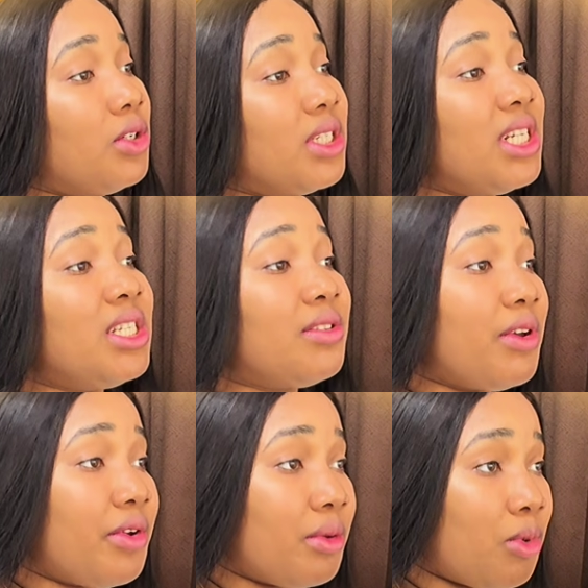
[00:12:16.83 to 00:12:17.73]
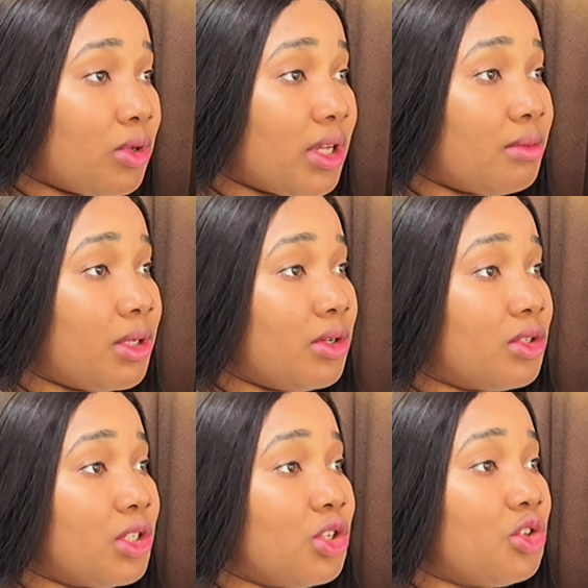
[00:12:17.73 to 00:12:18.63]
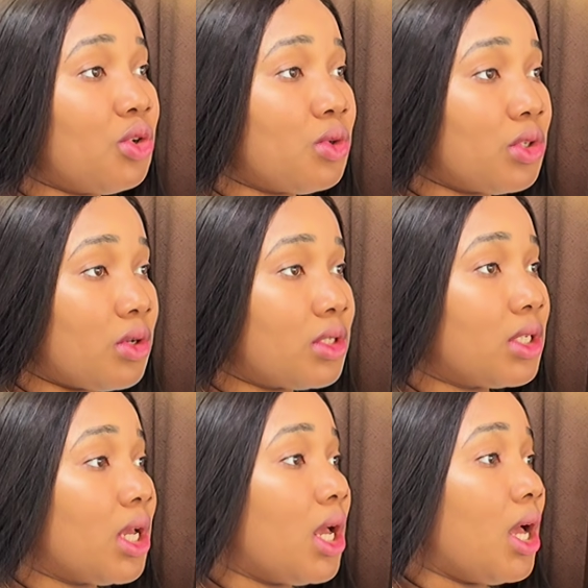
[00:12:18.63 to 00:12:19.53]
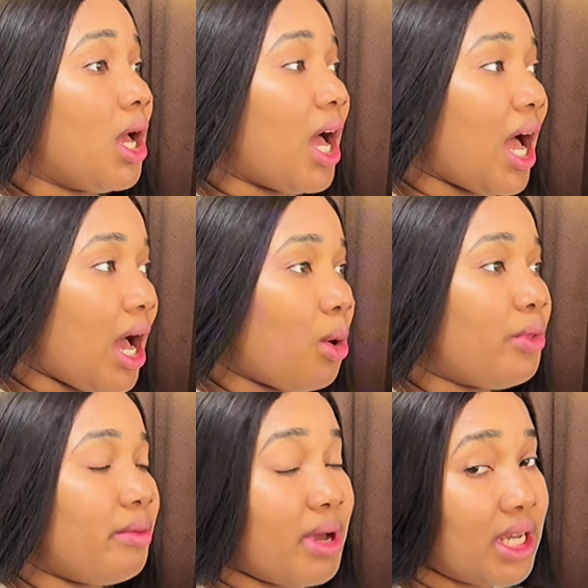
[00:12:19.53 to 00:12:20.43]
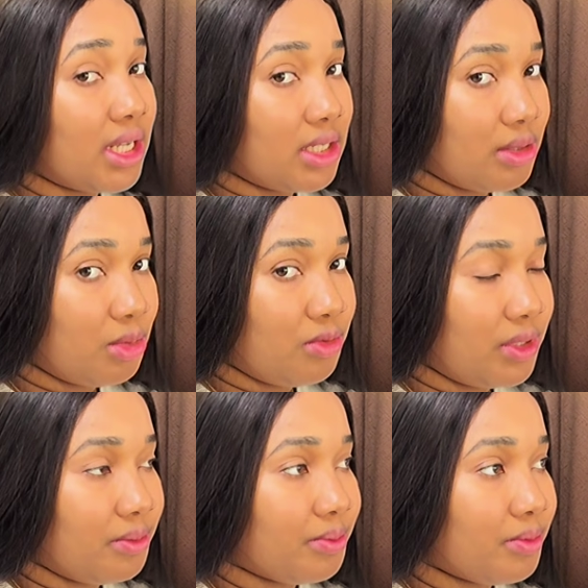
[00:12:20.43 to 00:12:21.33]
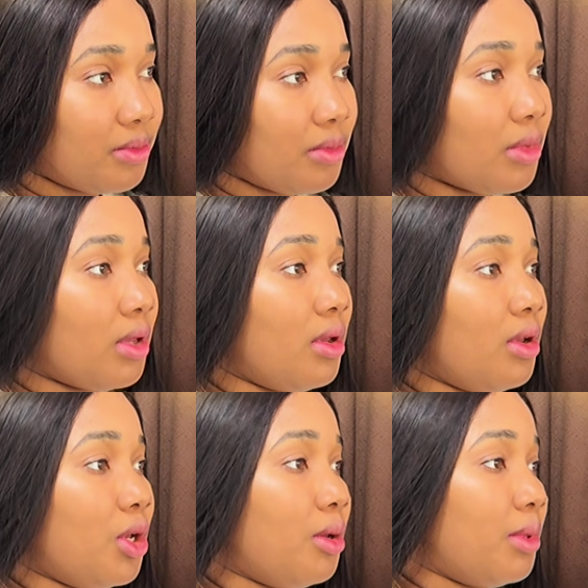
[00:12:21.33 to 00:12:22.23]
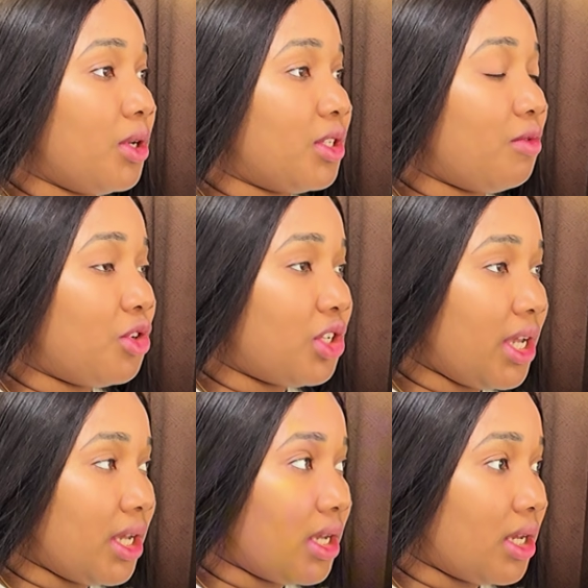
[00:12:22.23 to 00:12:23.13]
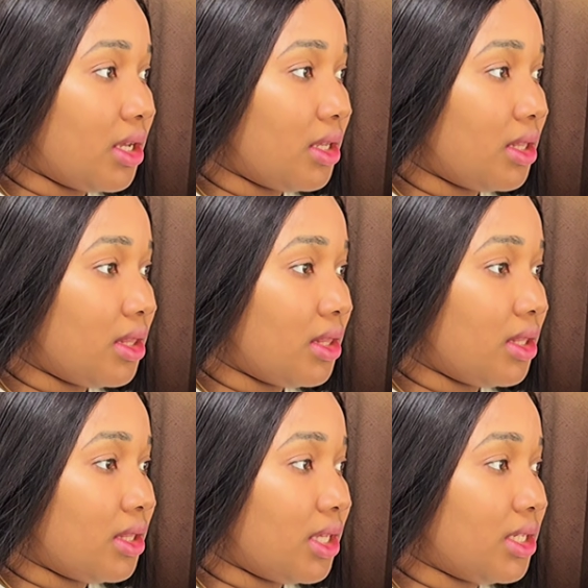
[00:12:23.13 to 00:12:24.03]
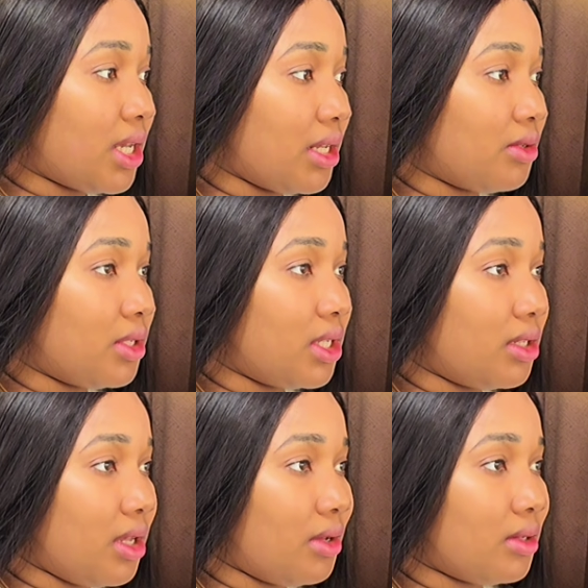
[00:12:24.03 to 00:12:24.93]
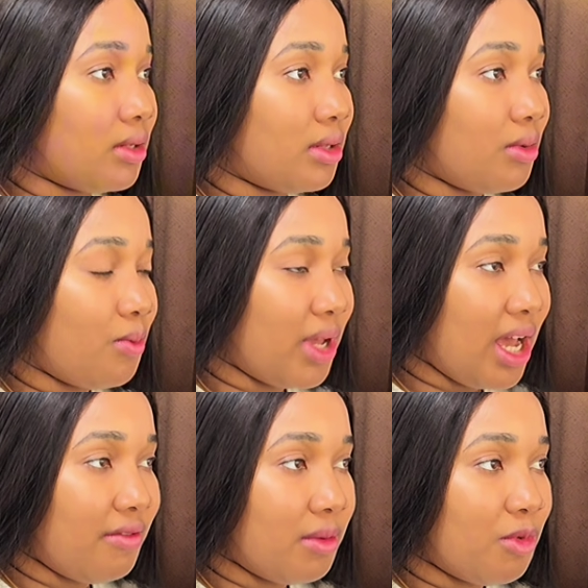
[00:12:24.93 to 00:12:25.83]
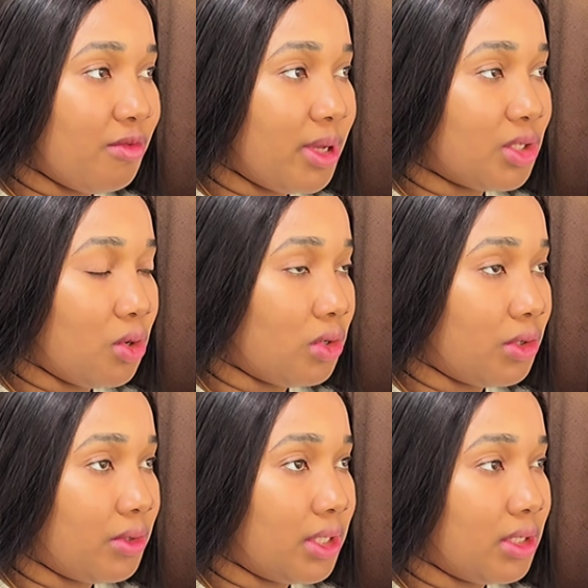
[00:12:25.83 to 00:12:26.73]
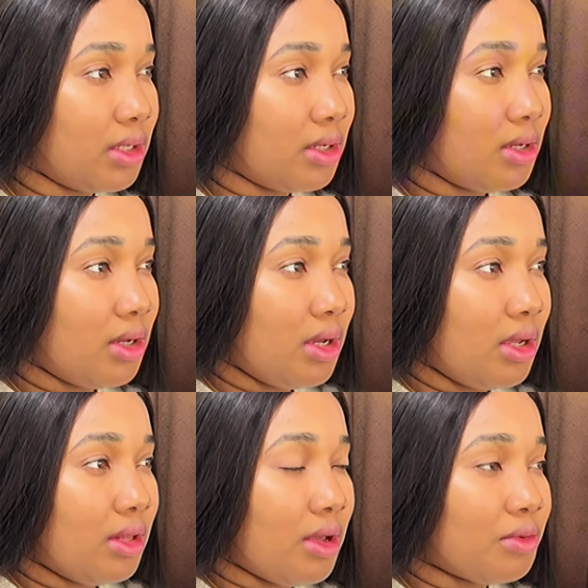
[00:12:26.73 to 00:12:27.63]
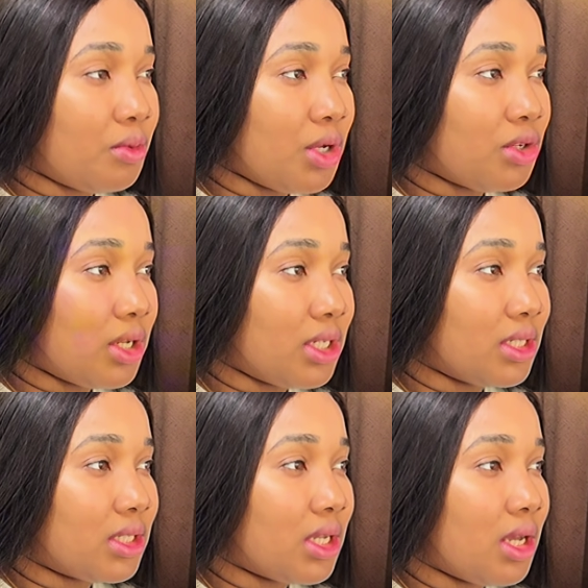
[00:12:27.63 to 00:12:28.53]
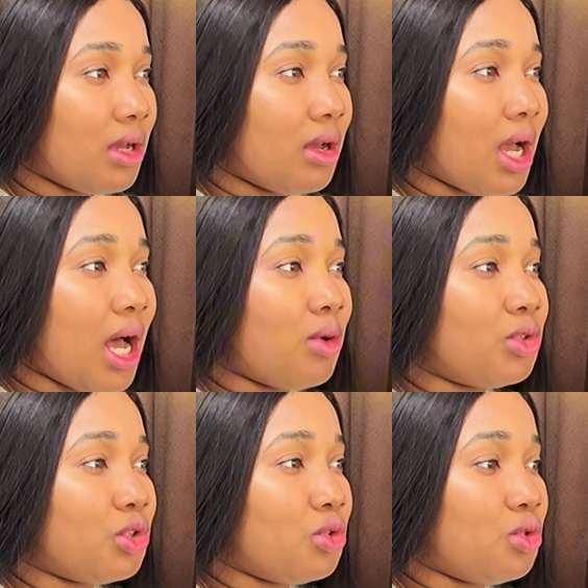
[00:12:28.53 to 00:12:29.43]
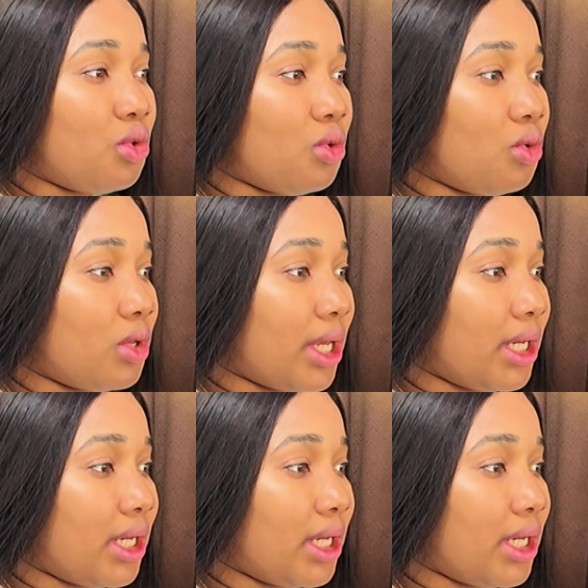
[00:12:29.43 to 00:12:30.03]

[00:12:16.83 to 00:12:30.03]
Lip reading: this is very important because it shows us how the market is moving. Because if you check this candlestick now, we have a movement ongoing. Now the question is, how do you know